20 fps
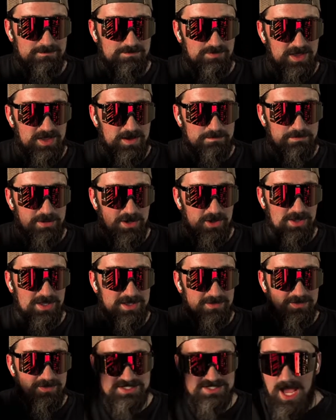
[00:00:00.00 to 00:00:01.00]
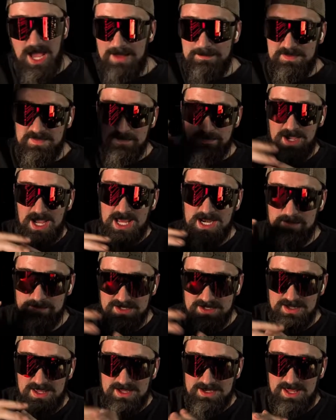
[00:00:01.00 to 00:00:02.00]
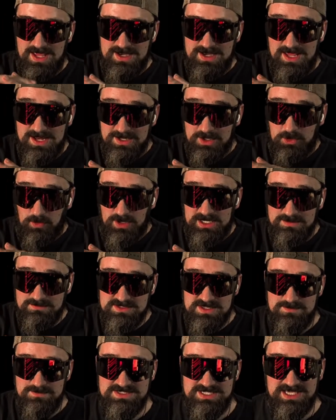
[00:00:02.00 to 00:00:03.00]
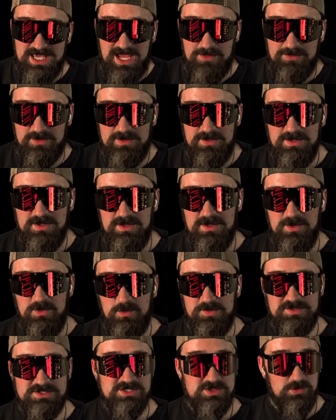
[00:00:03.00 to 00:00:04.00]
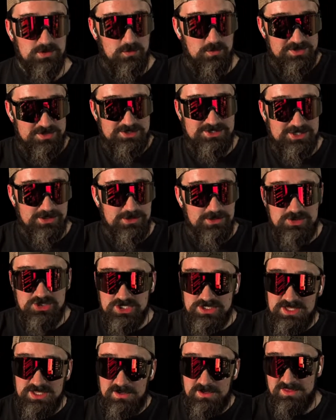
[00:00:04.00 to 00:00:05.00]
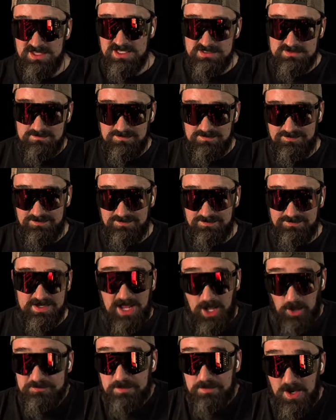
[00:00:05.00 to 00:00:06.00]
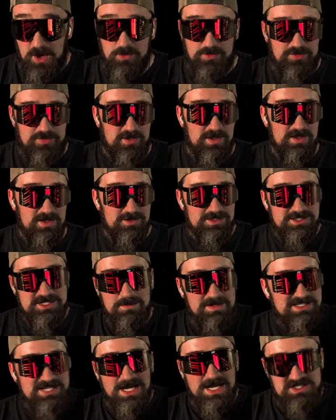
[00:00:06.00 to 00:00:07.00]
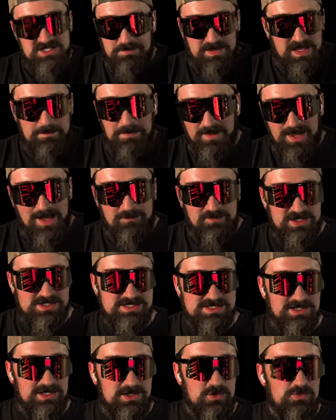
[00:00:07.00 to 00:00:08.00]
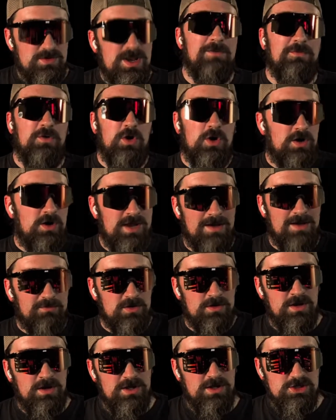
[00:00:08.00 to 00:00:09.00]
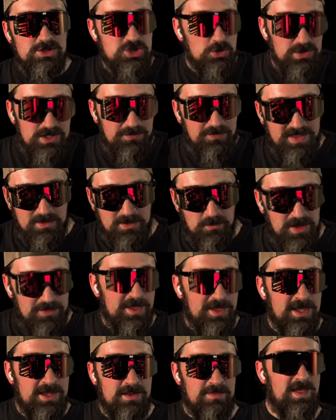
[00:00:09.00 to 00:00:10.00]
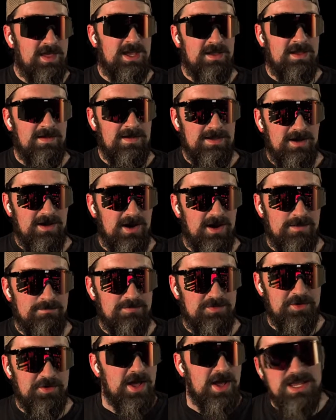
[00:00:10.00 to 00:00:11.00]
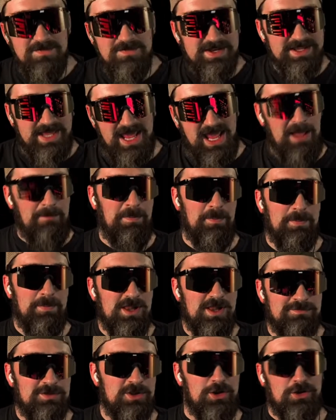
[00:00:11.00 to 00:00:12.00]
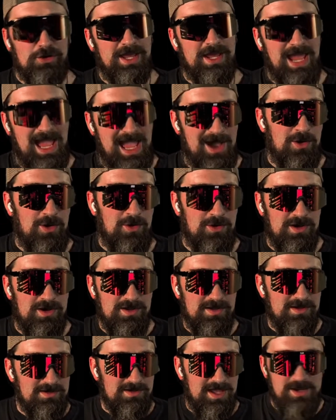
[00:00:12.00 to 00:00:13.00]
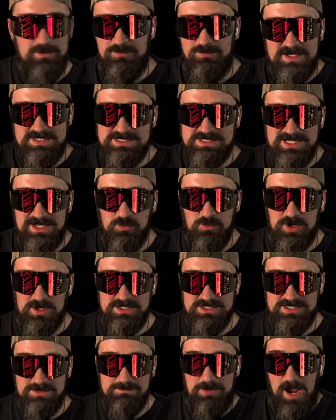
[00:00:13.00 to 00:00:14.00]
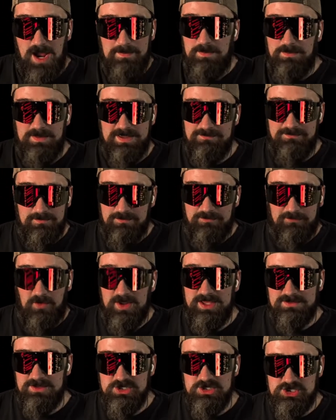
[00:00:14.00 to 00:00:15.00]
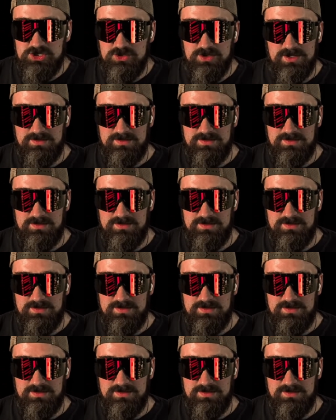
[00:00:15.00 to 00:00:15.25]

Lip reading: pulling the top and the bottom and integrating them together with a solution that helps both. There's going to be tons of people, obviously, who never do anything with it, and they're not even capable of learning how investing works, and probably, frankly, shouldn't.